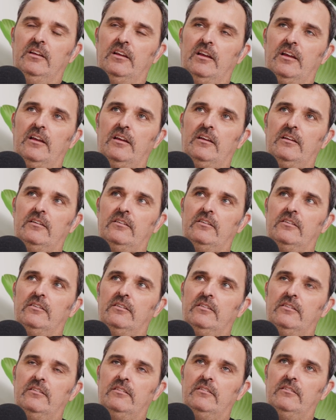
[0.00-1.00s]
and
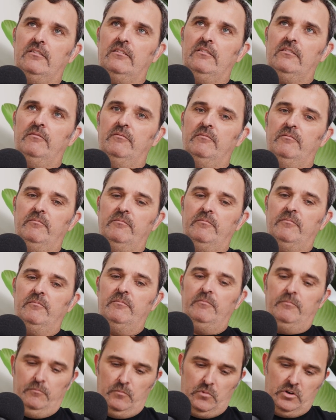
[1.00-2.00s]

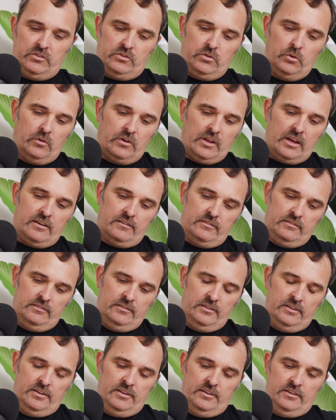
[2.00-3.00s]
my daughter,
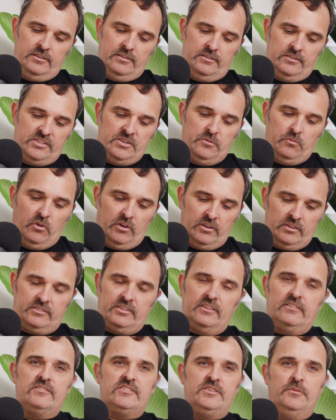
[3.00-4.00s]
she wanted
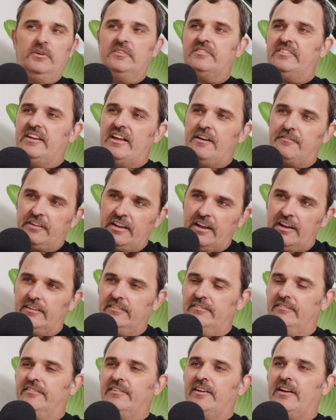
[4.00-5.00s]
to navigate.
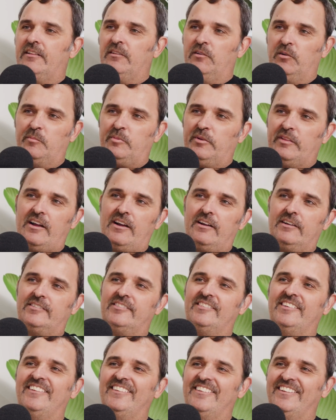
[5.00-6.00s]
We had a little Polaris
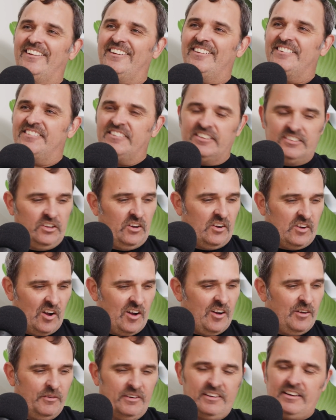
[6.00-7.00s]
sitting there, and she's like, "Oh,
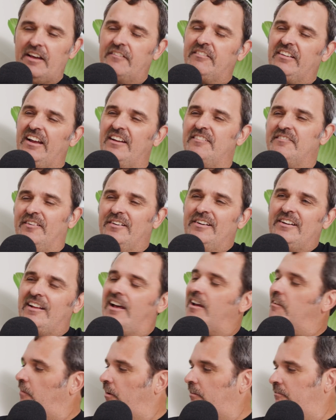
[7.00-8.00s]
I want to navigate for you,
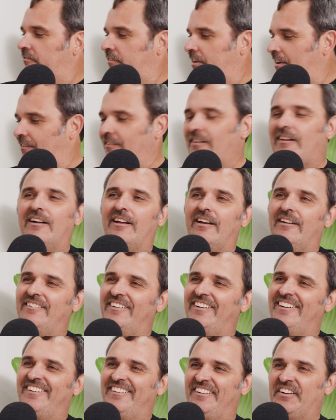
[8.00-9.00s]
Dad." I'm like, "Yeah, righto.
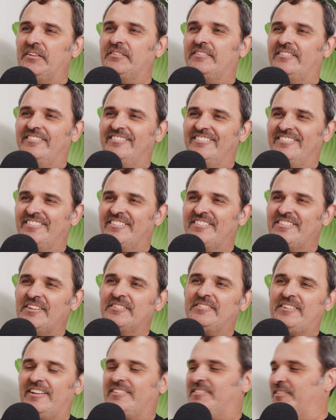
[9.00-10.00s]
I'll
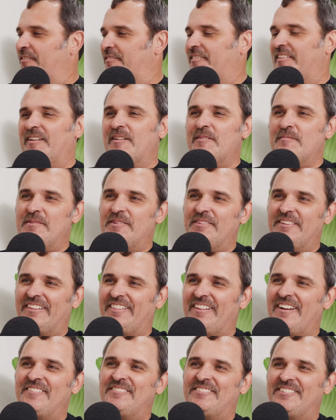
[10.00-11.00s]
dust off the helmet and the
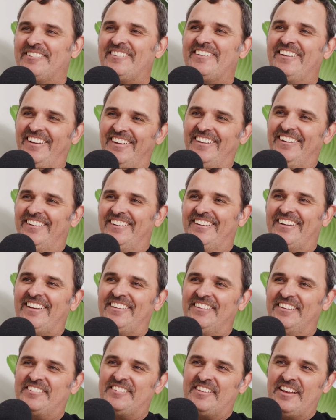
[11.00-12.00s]
gloves, and
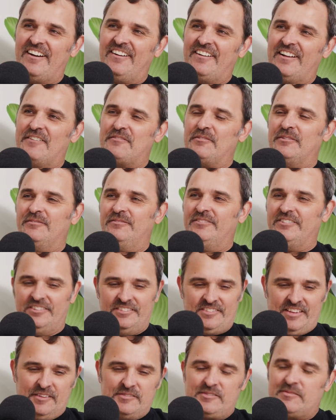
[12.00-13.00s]
let's go and we'll
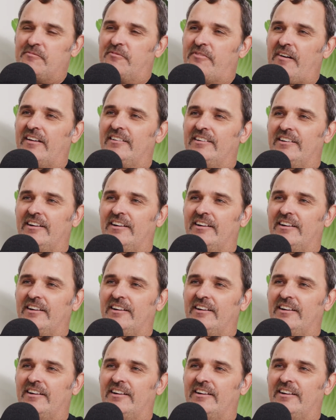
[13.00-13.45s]
just have some fun.